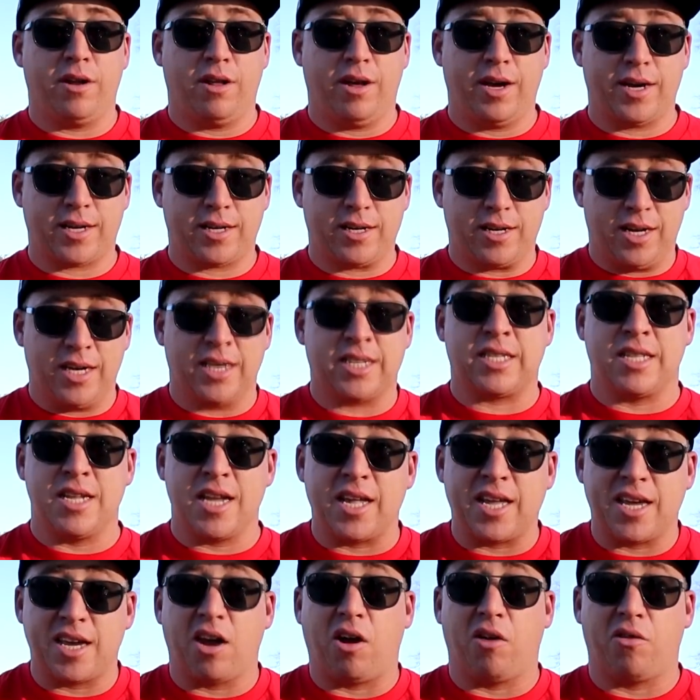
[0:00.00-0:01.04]
like, this
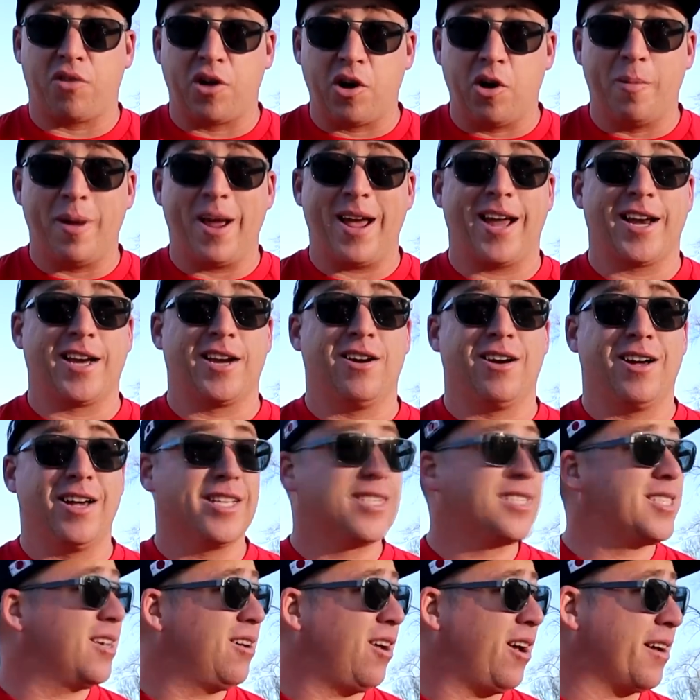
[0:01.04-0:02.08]
nearly got real bad,
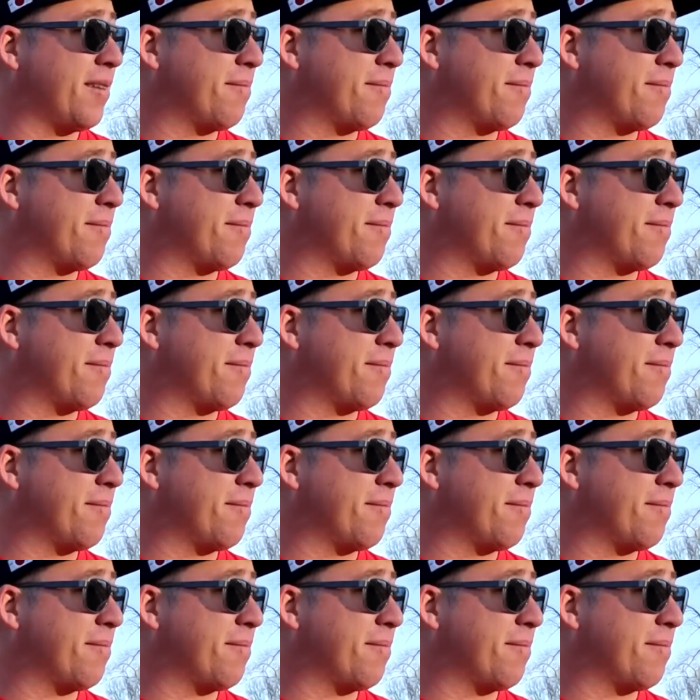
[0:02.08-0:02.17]
guys.